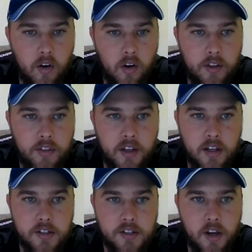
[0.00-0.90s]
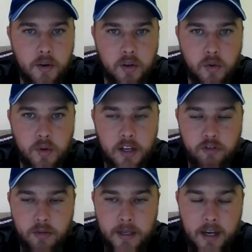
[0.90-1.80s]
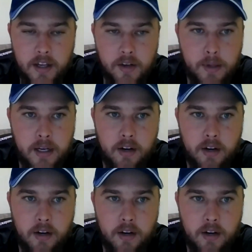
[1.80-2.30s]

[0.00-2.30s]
I think he's going good enough to be hard to beat.